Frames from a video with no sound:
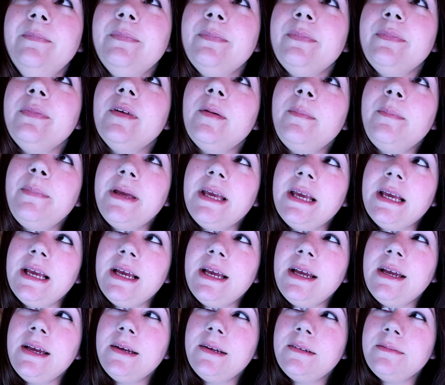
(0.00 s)
The
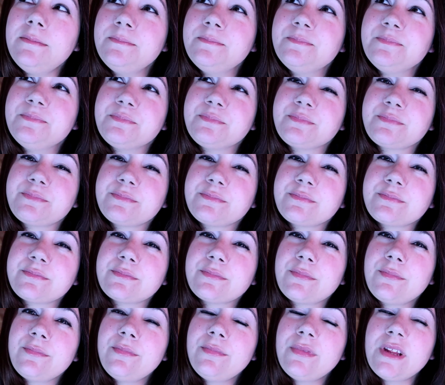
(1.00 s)
pee,
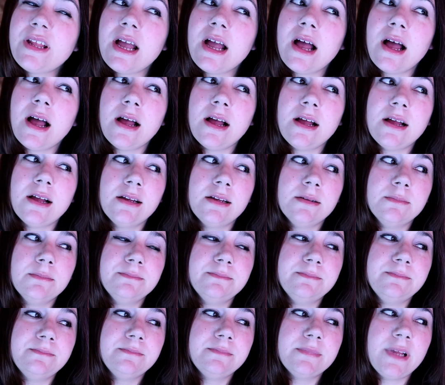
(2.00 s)

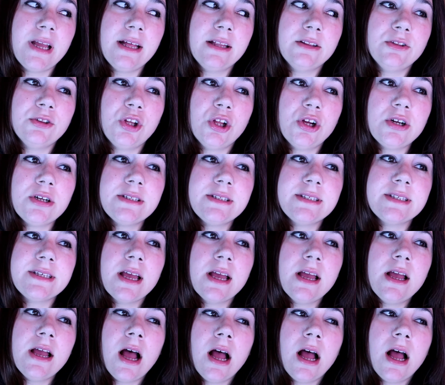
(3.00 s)
it looked